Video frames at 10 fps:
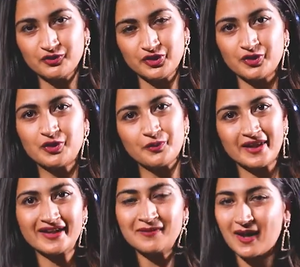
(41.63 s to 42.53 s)
you know, doing
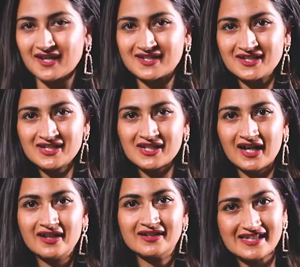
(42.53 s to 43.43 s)
their masters,
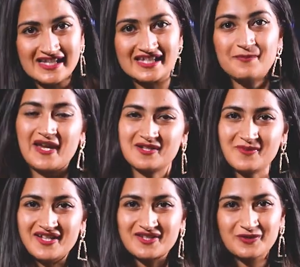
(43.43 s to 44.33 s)
this is the best
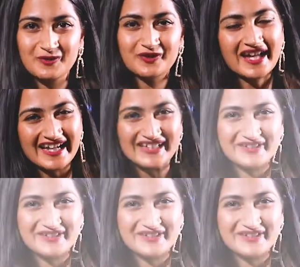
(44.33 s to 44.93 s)
place to do. Thank